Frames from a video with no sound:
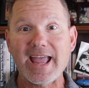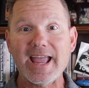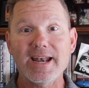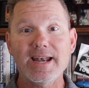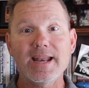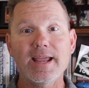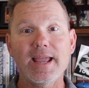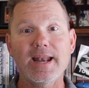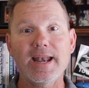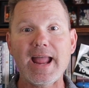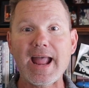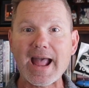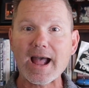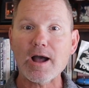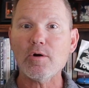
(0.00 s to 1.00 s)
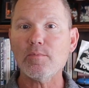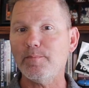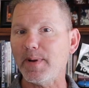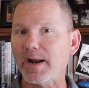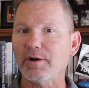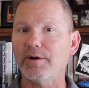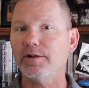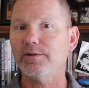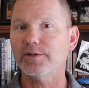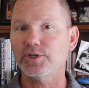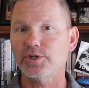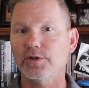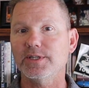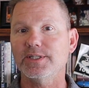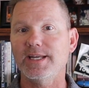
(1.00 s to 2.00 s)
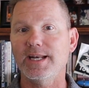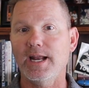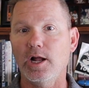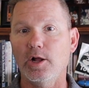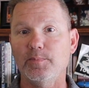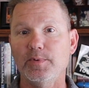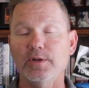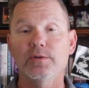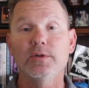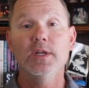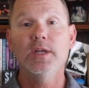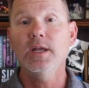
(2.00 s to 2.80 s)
and how burial insurance can help you.